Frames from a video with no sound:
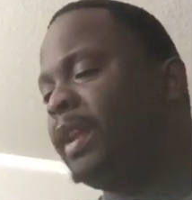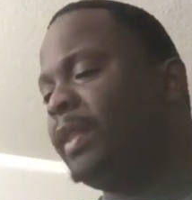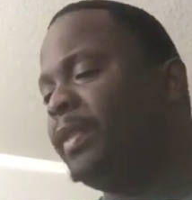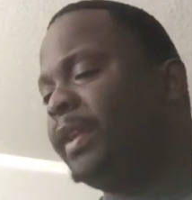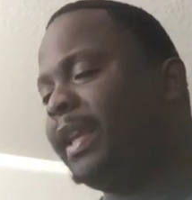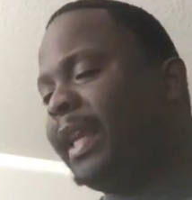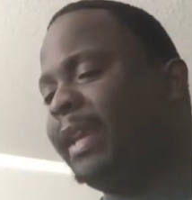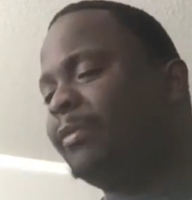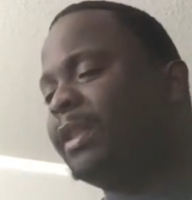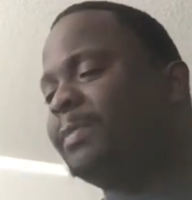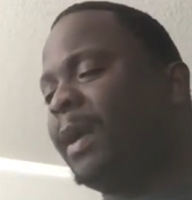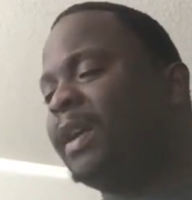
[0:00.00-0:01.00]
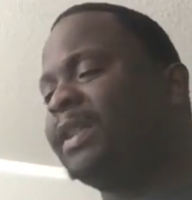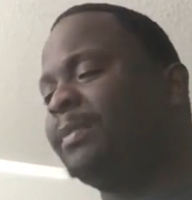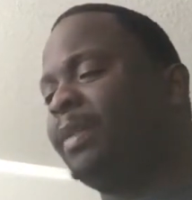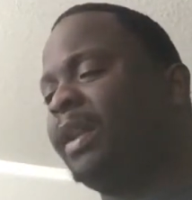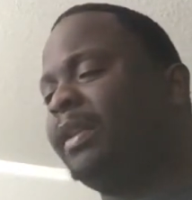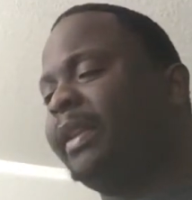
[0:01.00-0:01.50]
The key
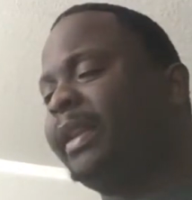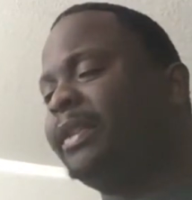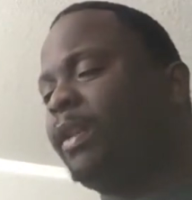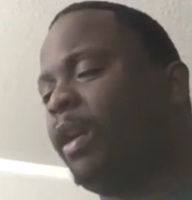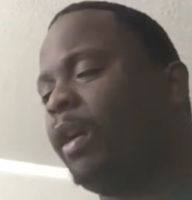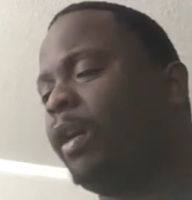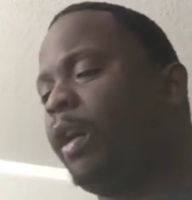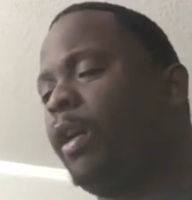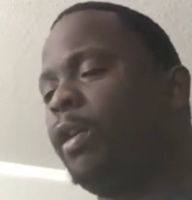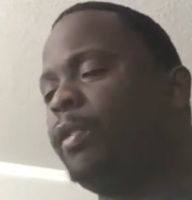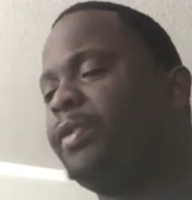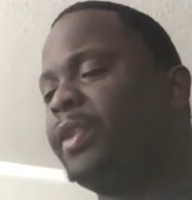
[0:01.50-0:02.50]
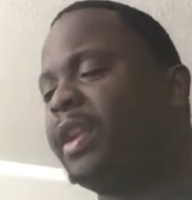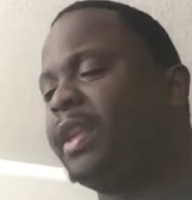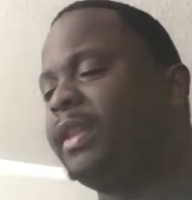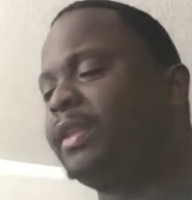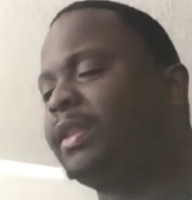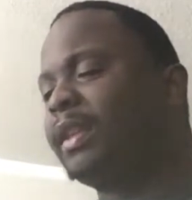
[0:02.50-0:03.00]
responsibilities are all
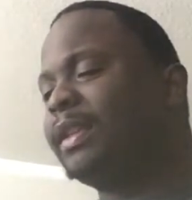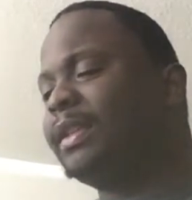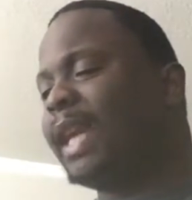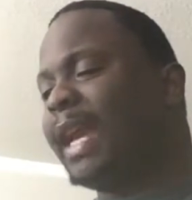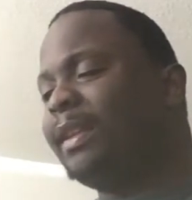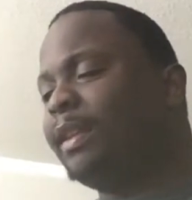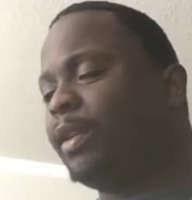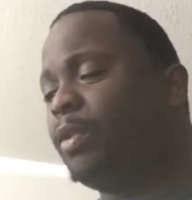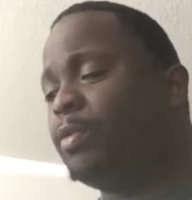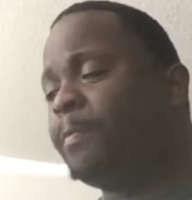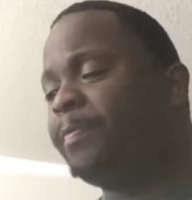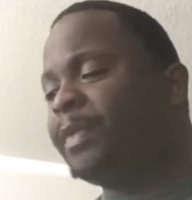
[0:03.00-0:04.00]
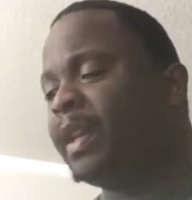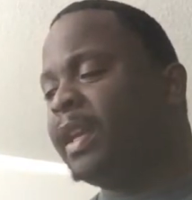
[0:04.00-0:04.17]
things technical,